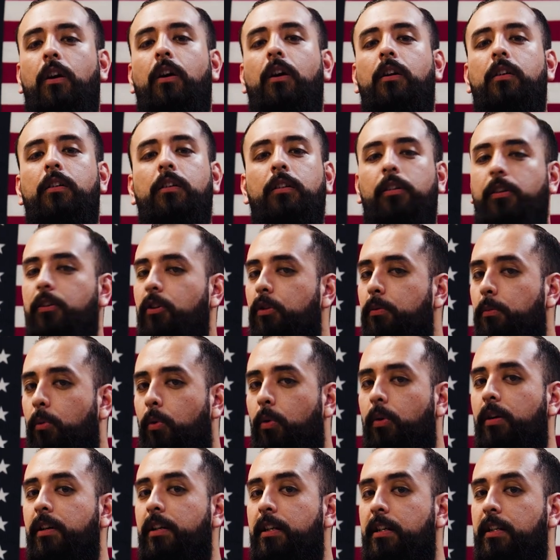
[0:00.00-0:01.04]
are a little
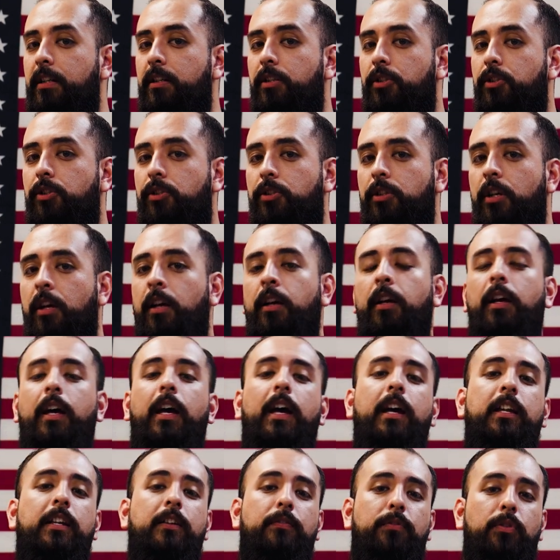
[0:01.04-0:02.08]
more niche,
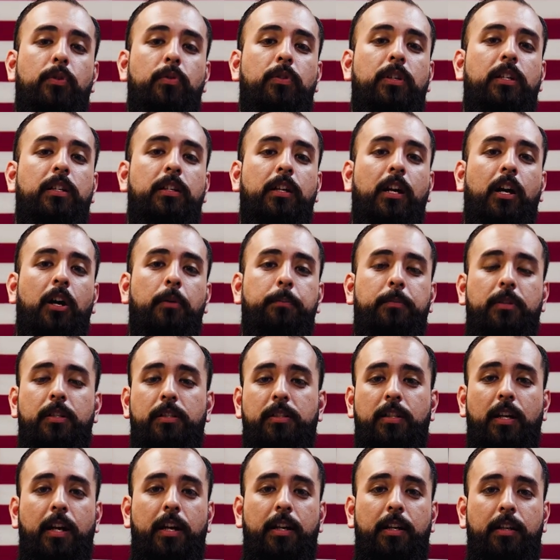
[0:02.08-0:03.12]
and if you need help
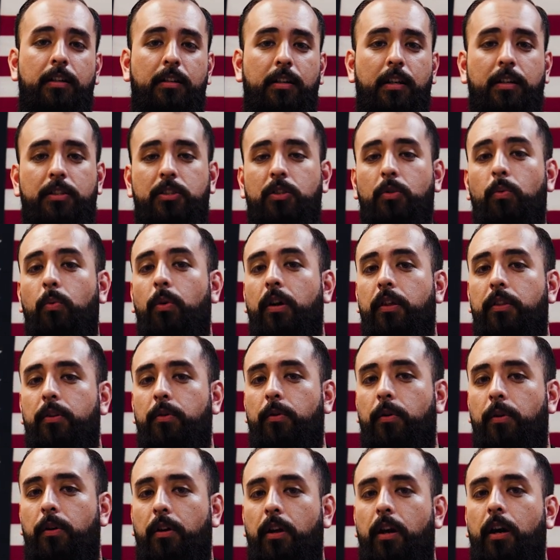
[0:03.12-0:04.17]
deciding as to whether
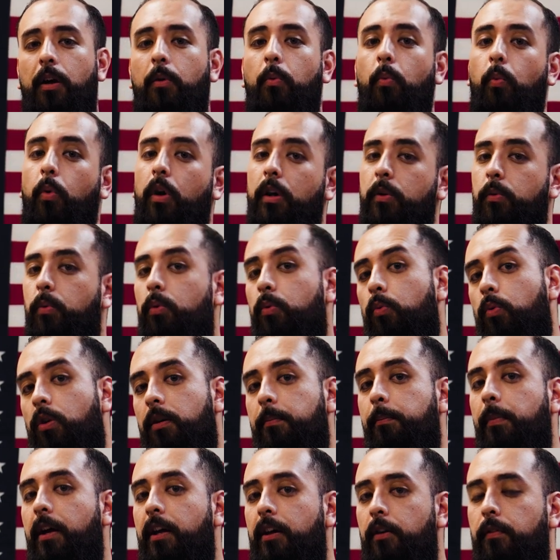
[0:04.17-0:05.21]
or not one would work
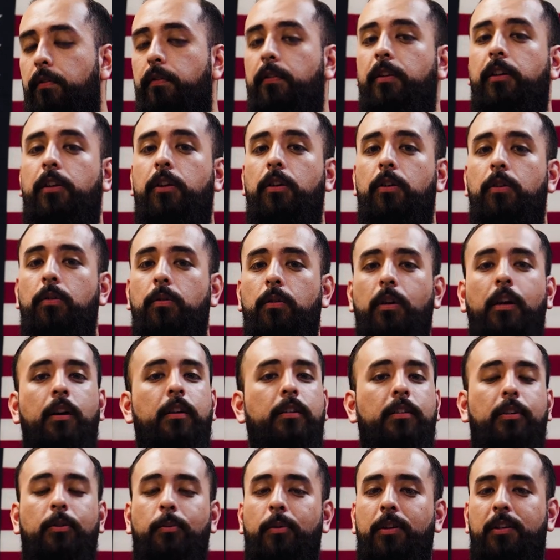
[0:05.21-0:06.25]
better for you,
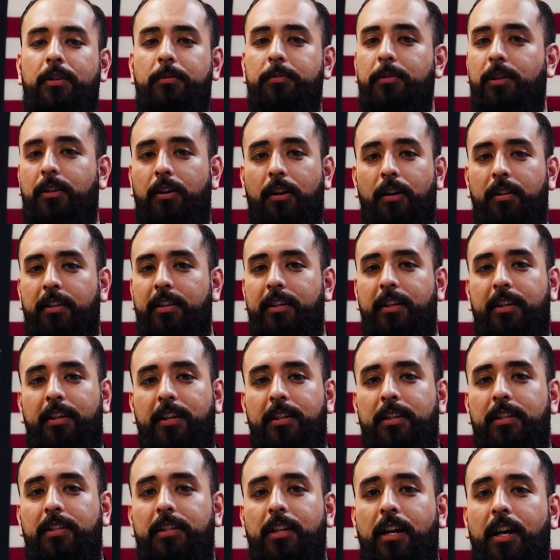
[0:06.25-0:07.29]
you're welcome to call in at
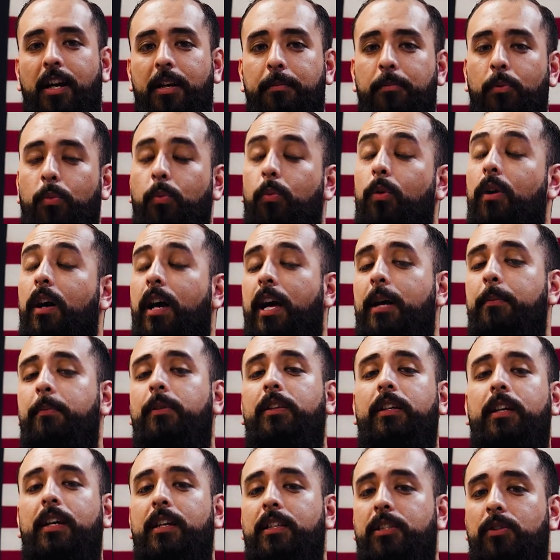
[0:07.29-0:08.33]
any time and we'll
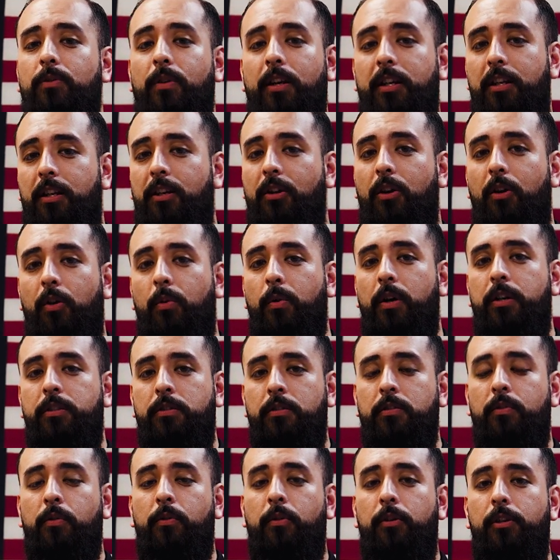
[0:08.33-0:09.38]
happily answer any and all
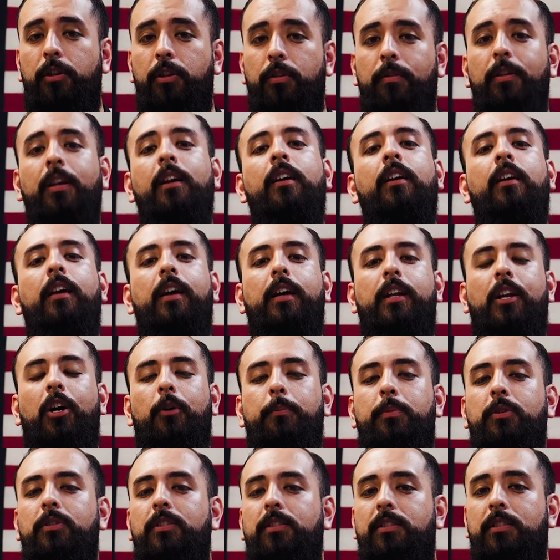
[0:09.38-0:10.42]
questions for you and help
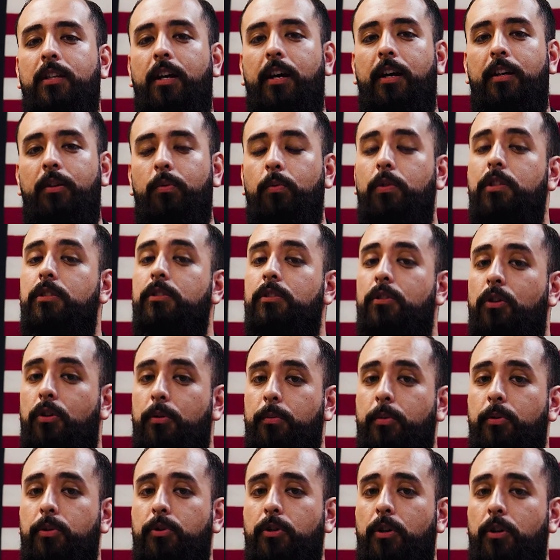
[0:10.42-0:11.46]
you decide which
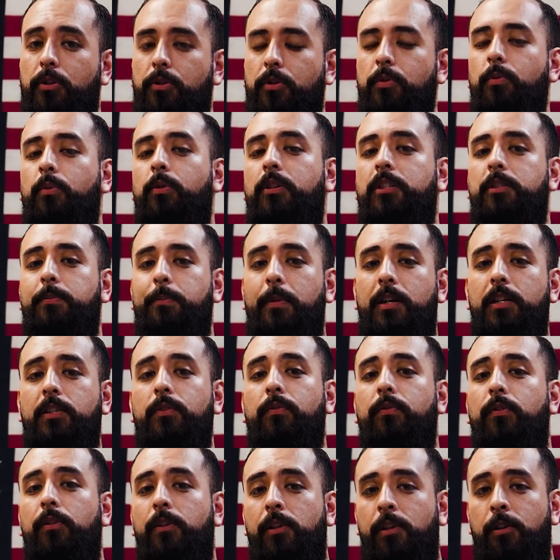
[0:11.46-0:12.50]
turbocharger works best
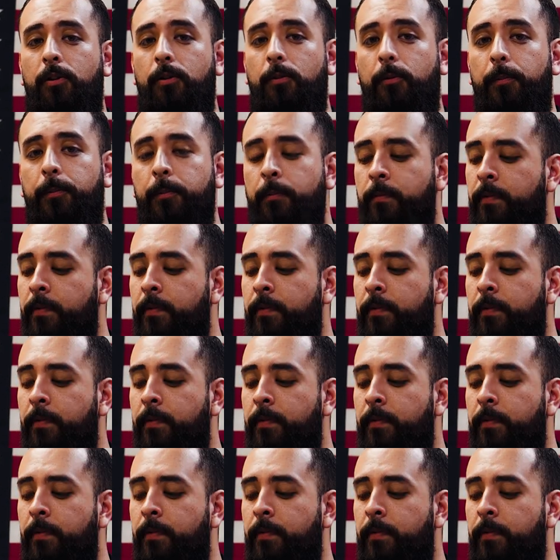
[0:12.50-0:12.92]
for you